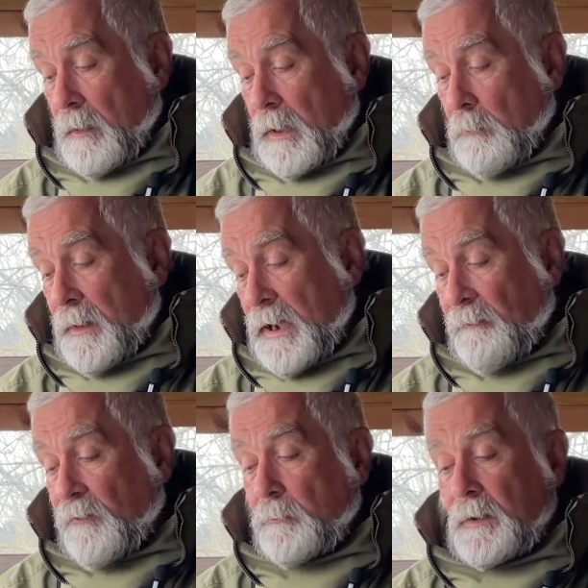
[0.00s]
and we
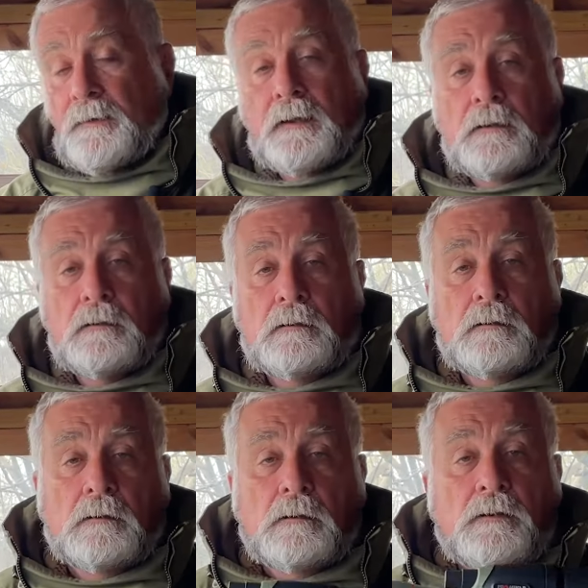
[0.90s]
have them in the
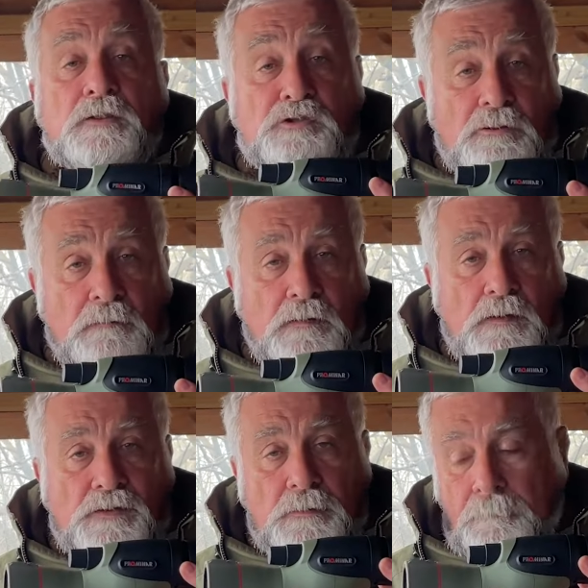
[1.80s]
straight
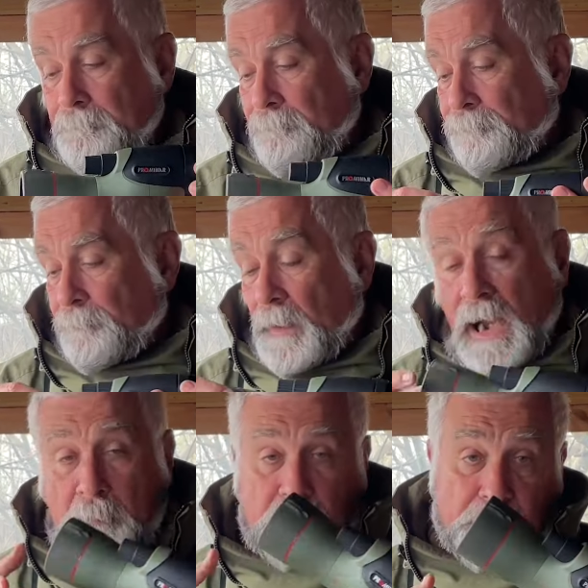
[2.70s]
version.
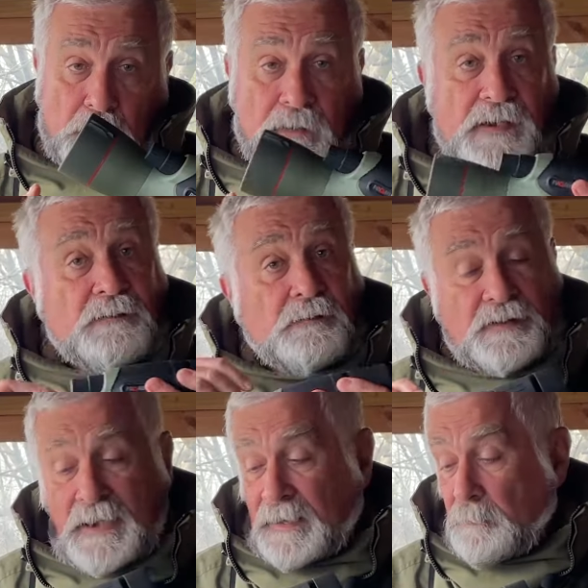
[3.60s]
I prefer this for
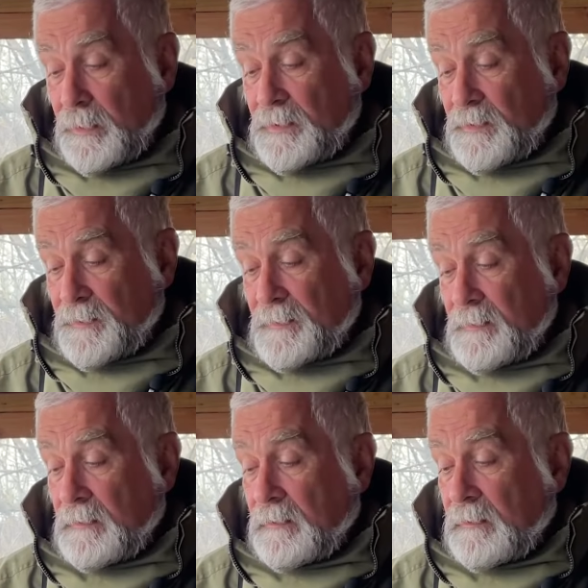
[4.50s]
taking pictures.
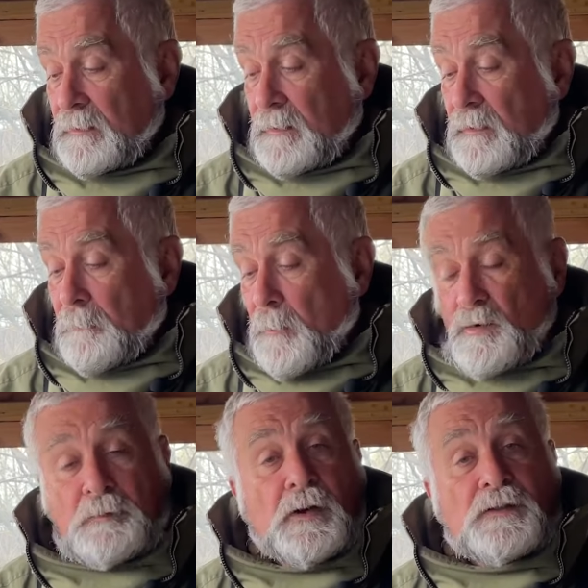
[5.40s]

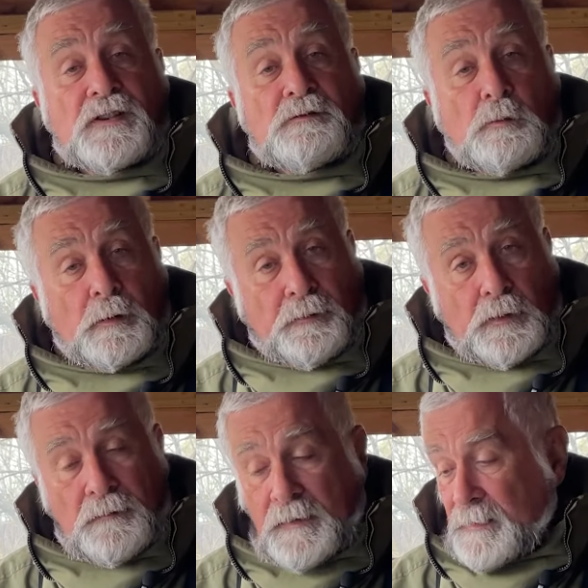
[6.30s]
Most birders will
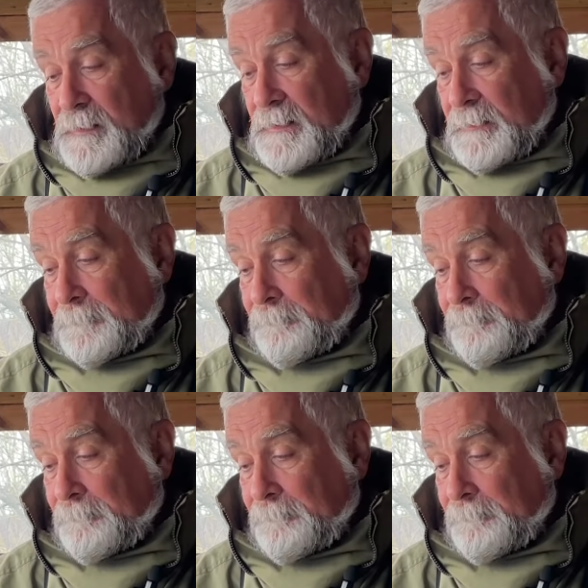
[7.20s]
prefer this.